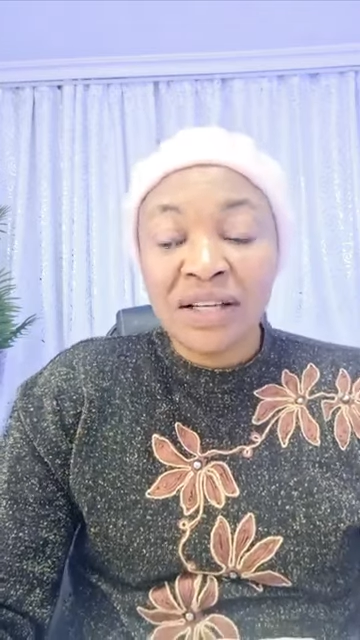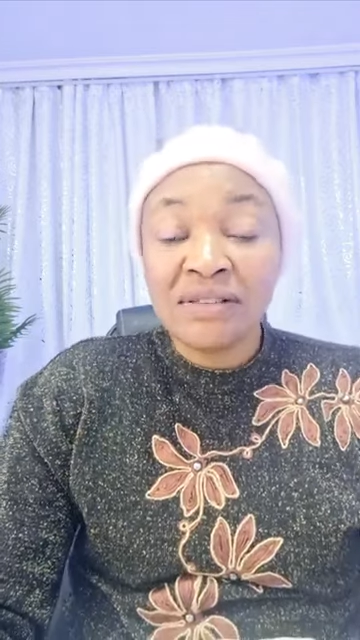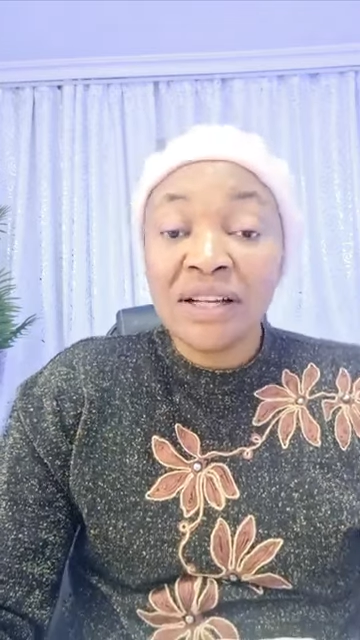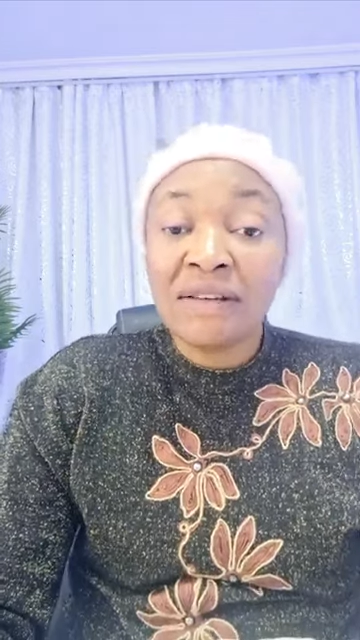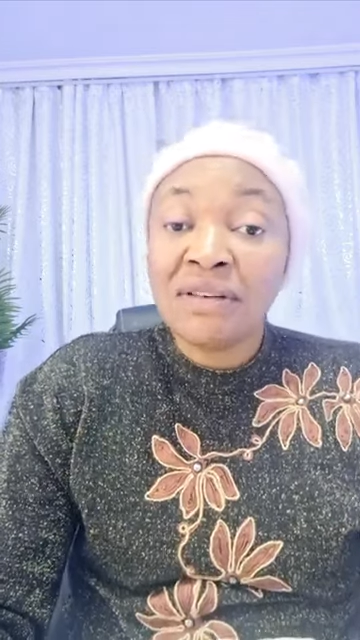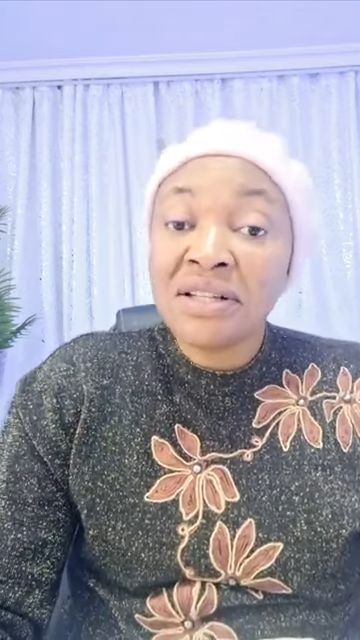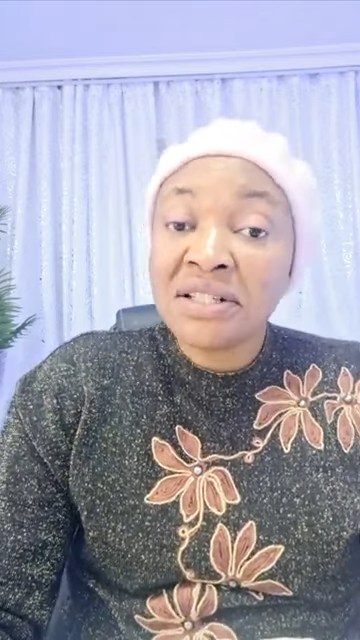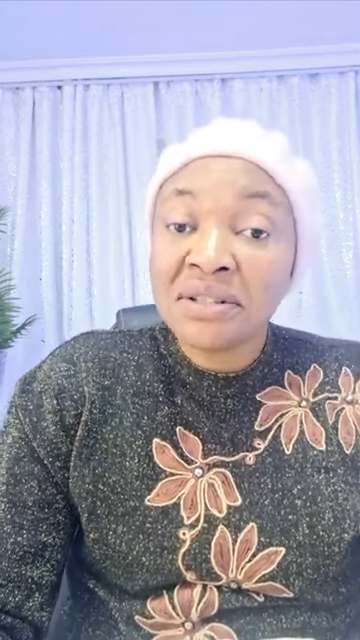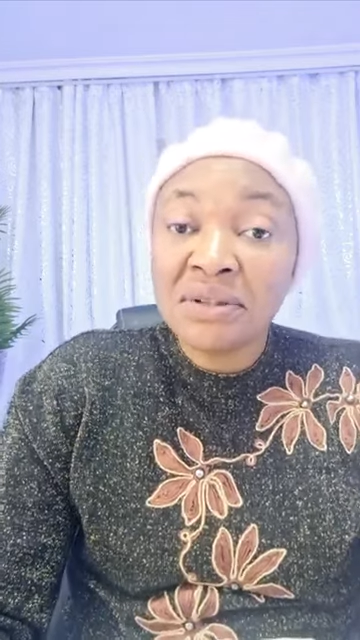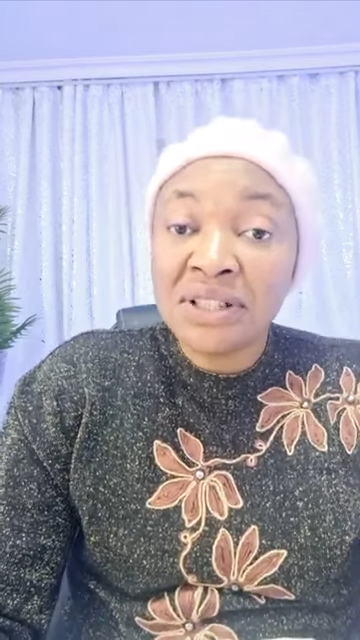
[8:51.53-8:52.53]
if they have
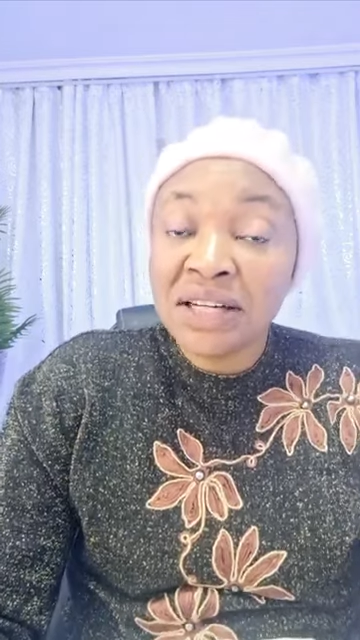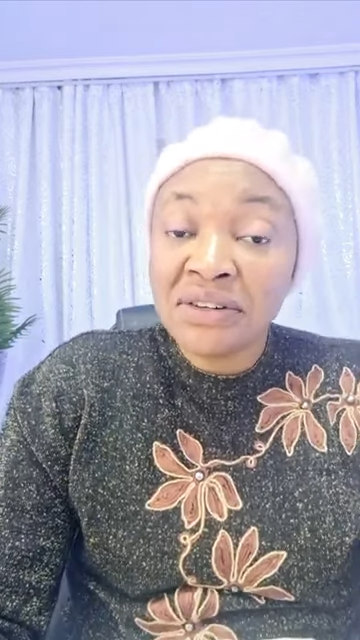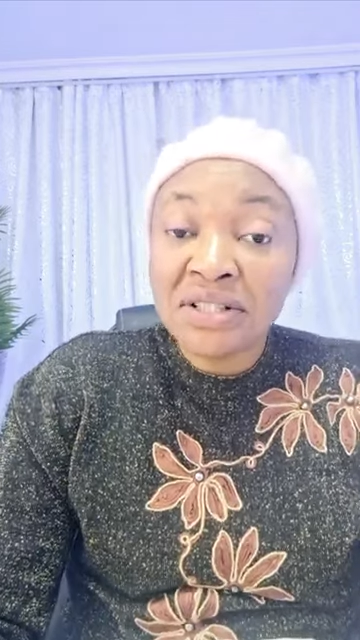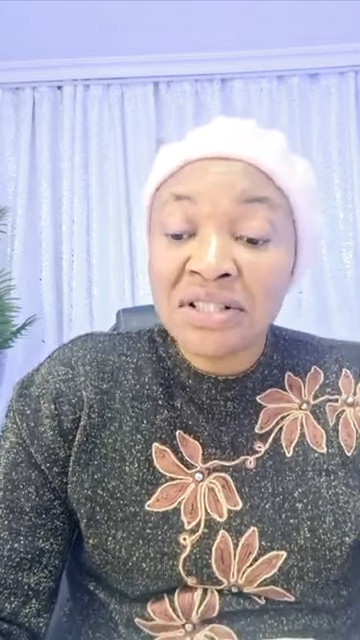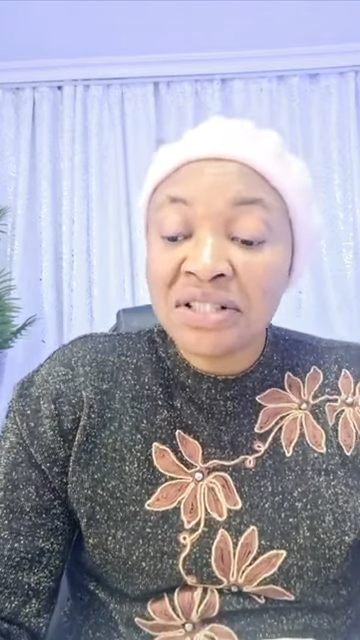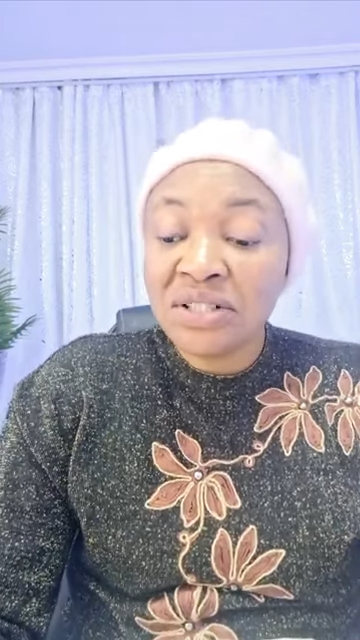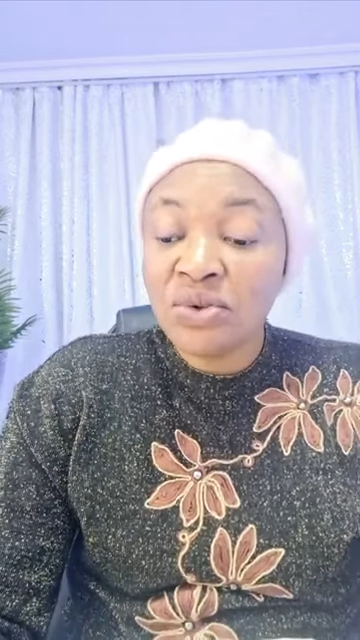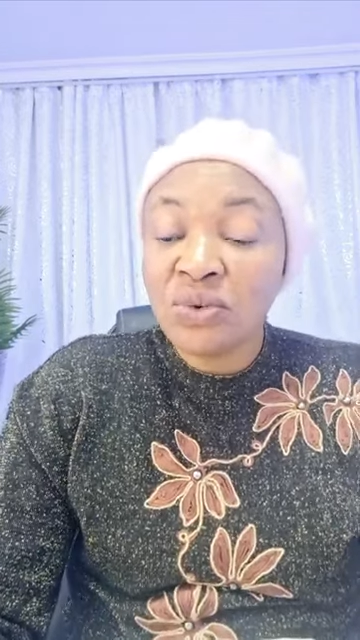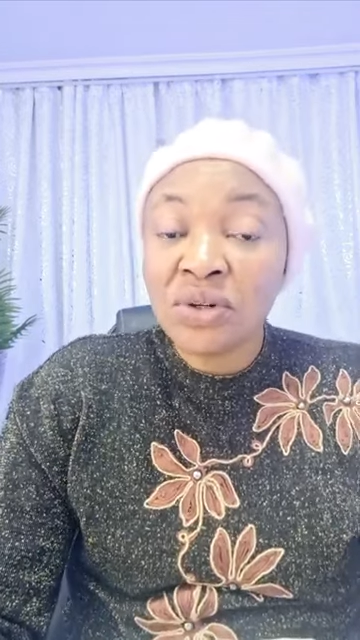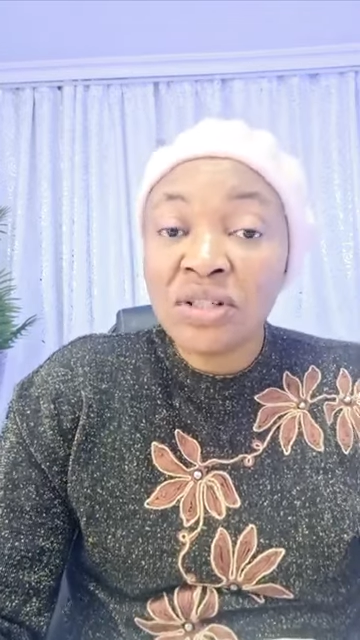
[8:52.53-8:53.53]
listened to the criticism, you
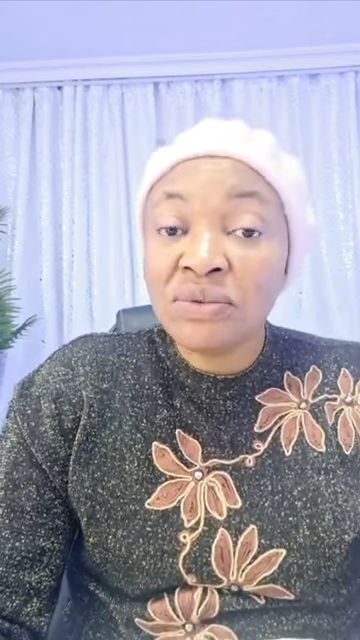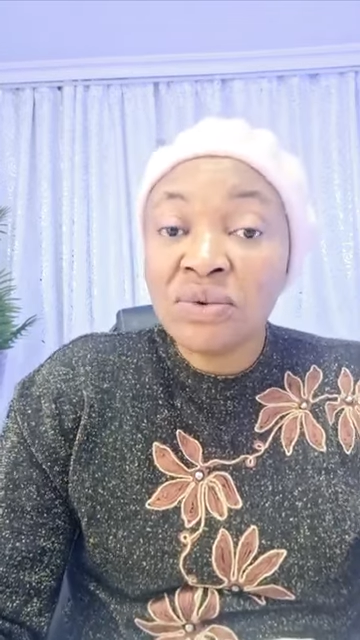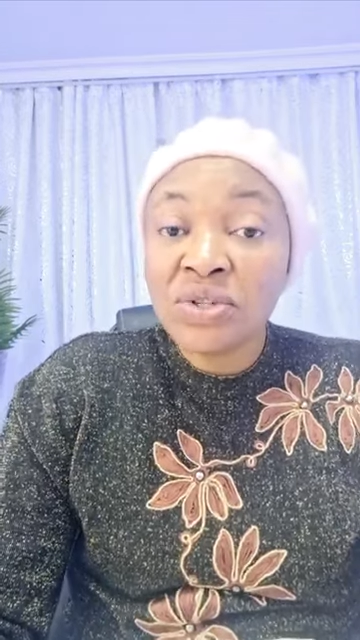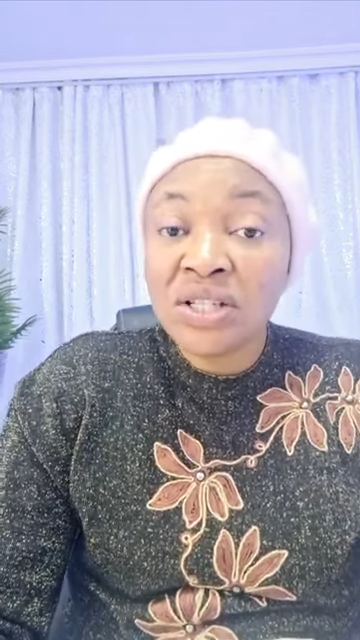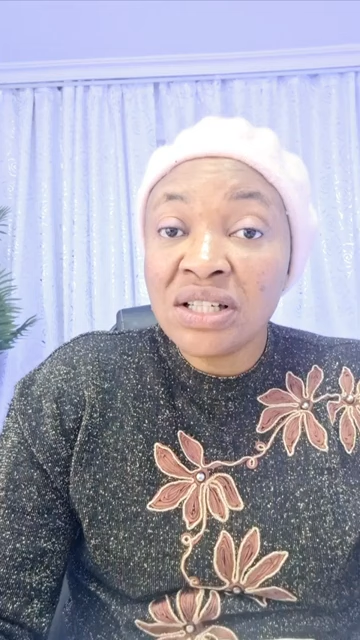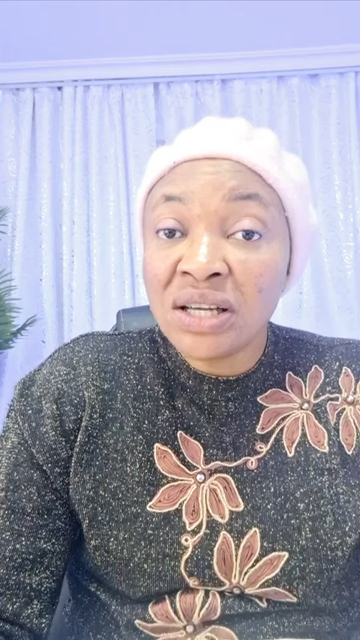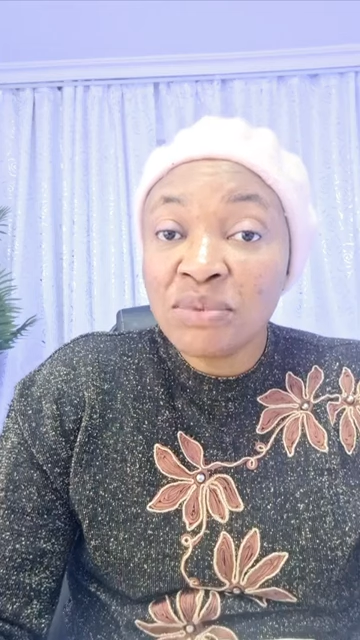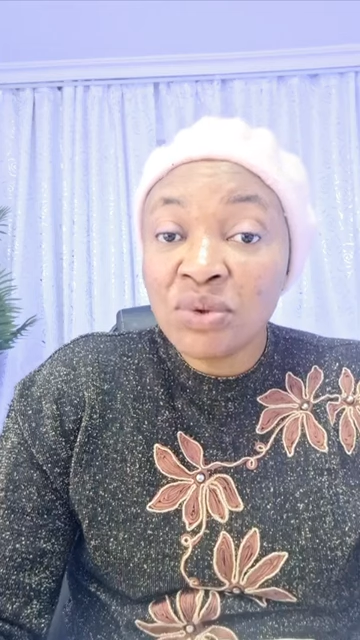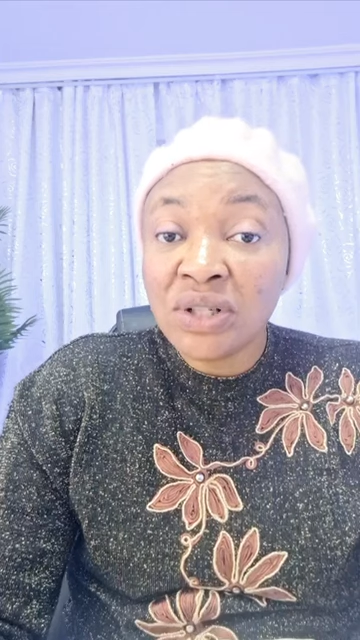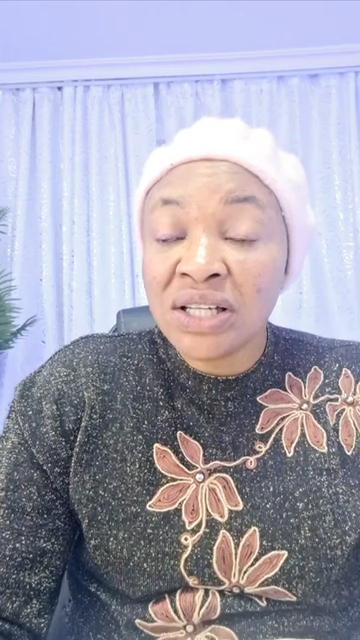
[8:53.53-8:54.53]
will not even see them
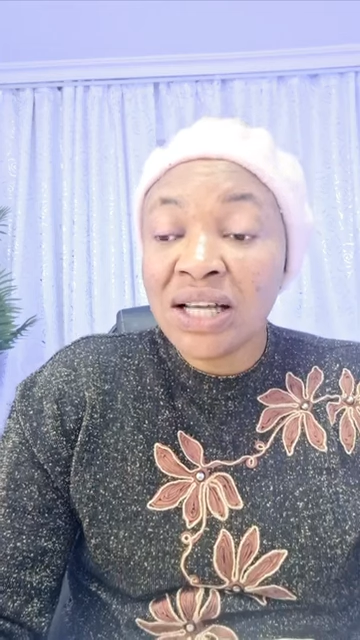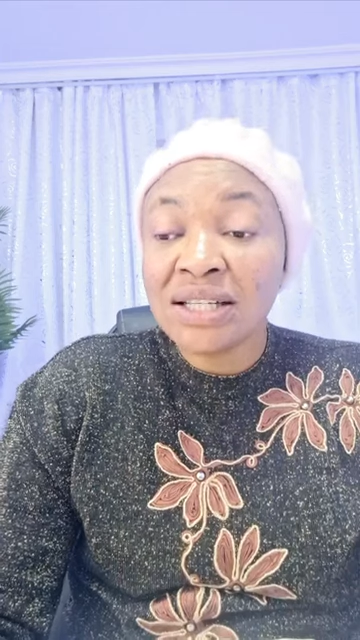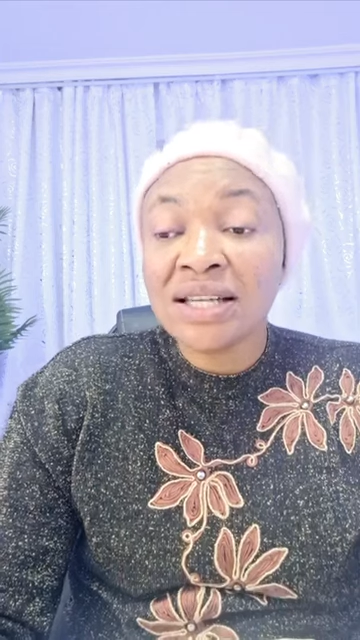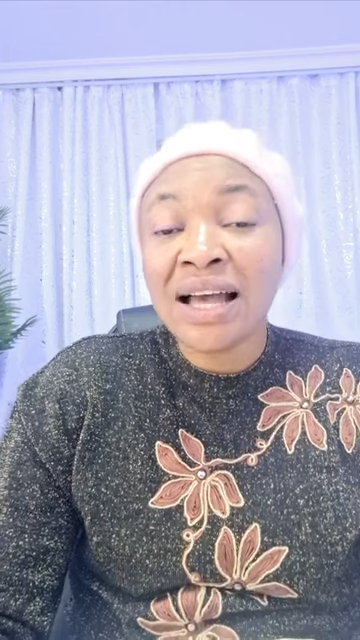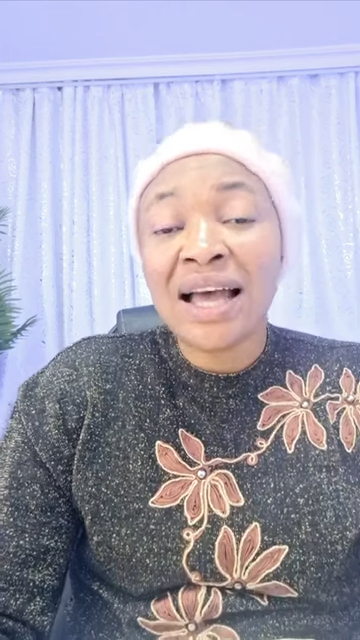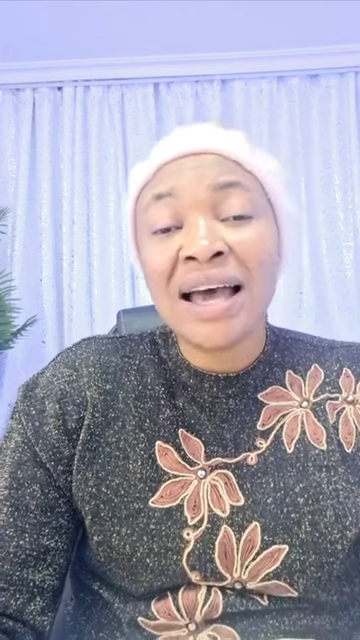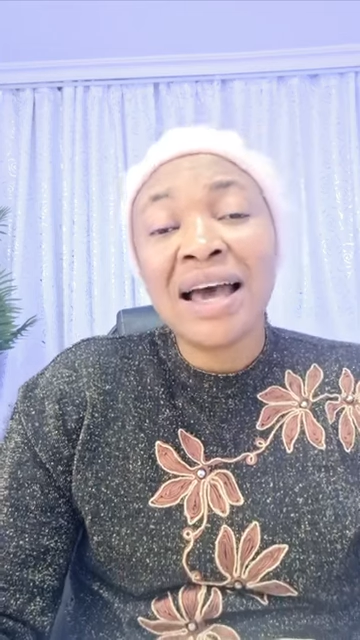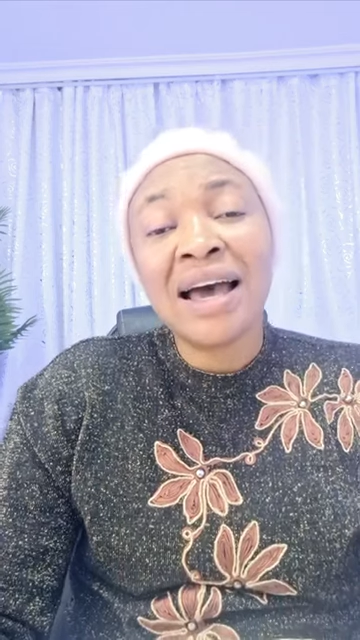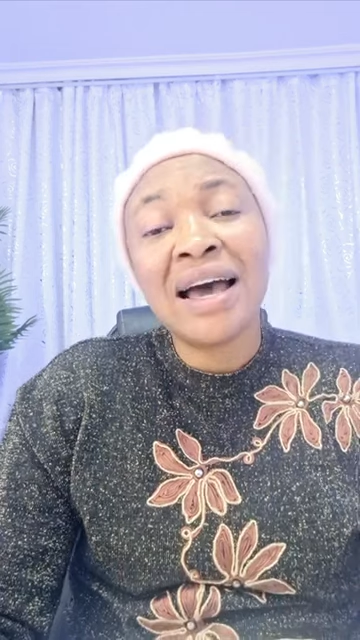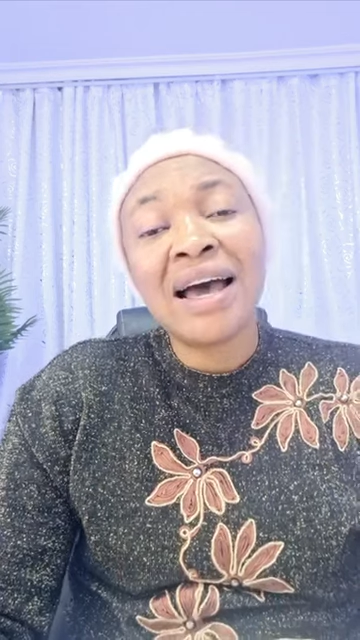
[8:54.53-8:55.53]
today that say,
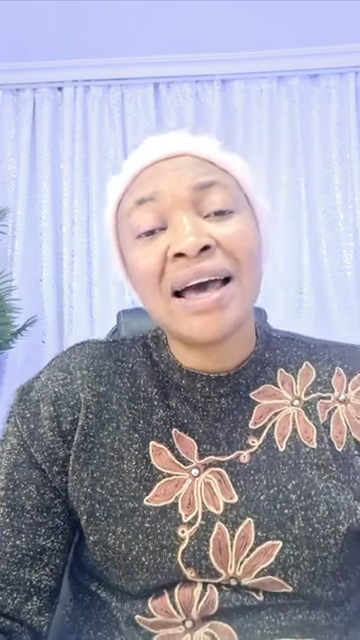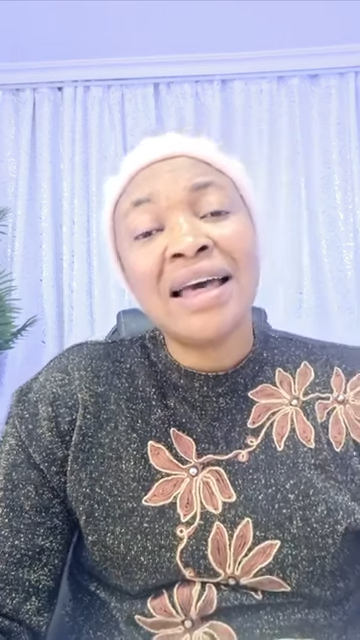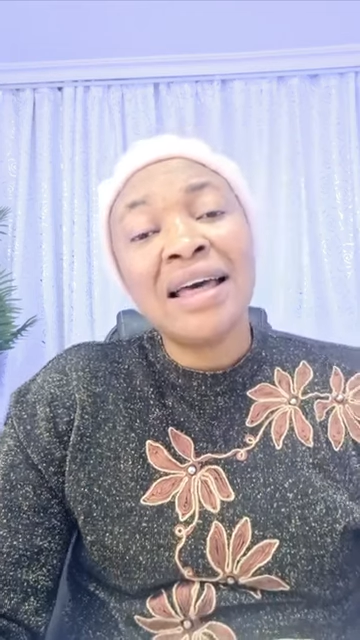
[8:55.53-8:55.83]
ah,